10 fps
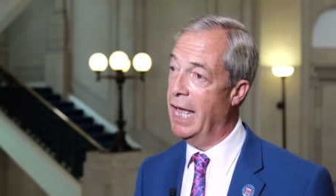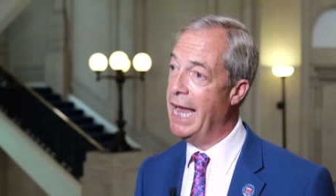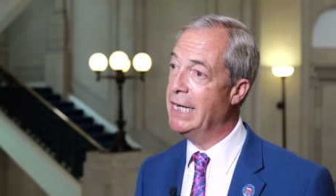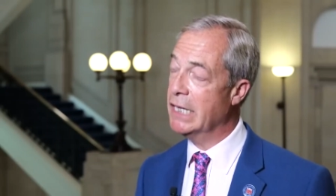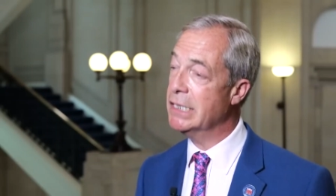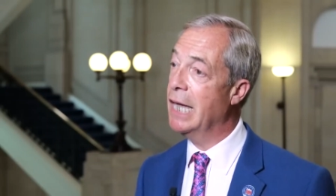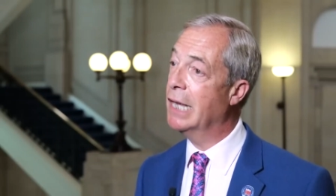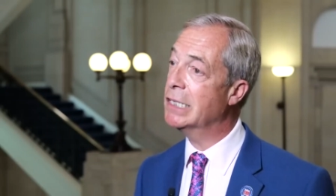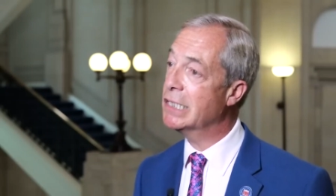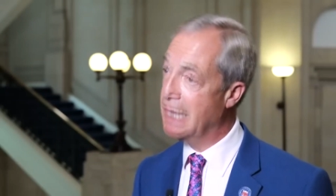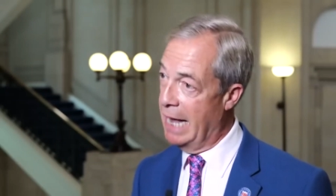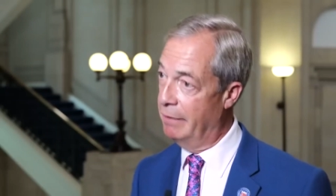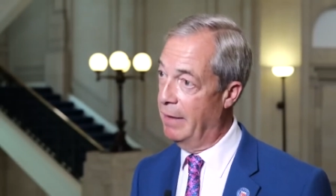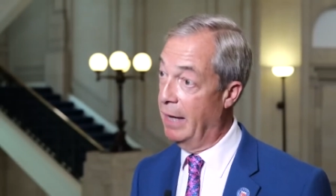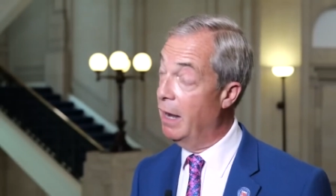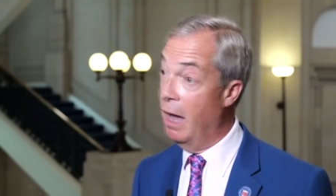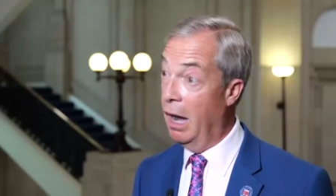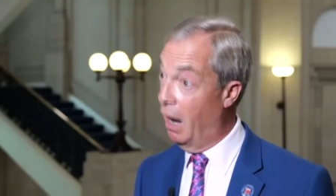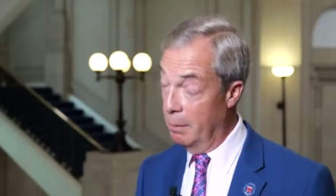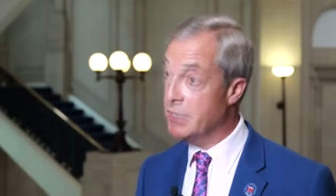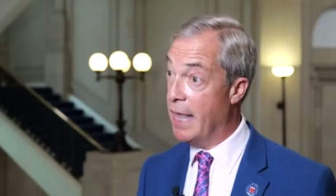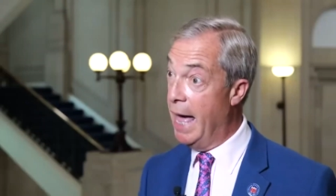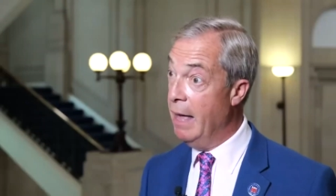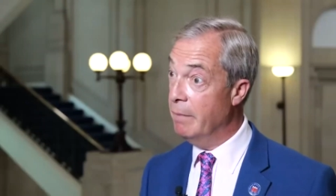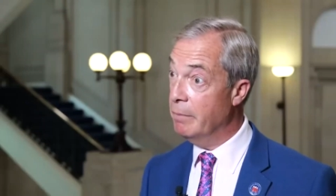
He doesn't understand that. I was there,